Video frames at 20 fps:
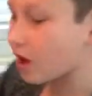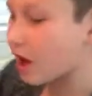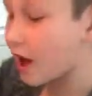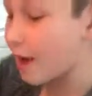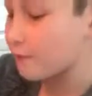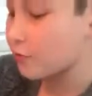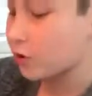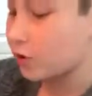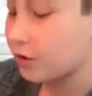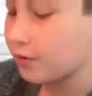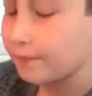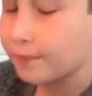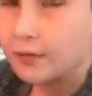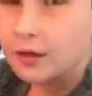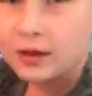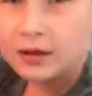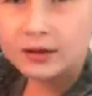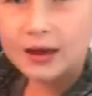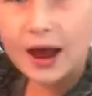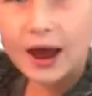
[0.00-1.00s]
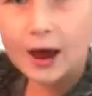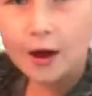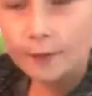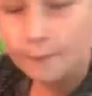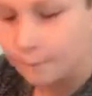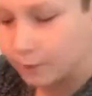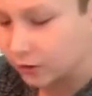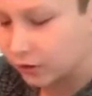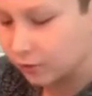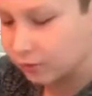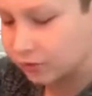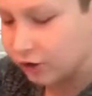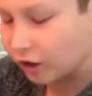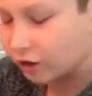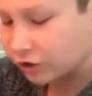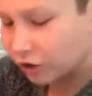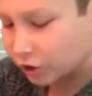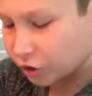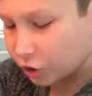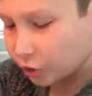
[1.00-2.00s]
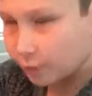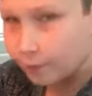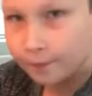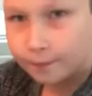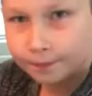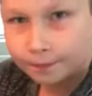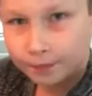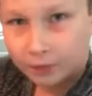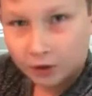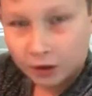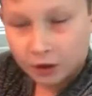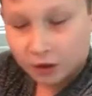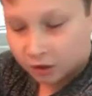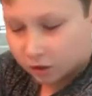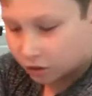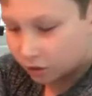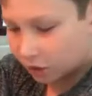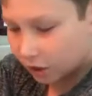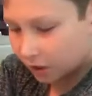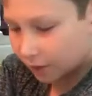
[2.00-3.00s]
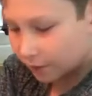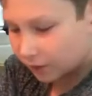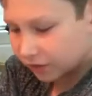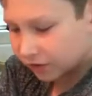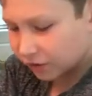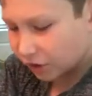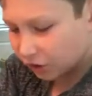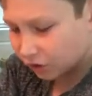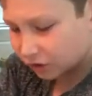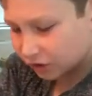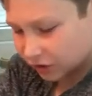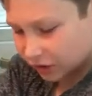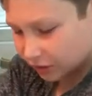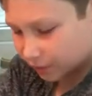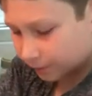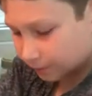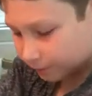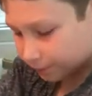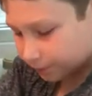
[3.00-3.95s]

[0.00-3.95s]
I'm gonna now put some salt in here. You're gonna be salty.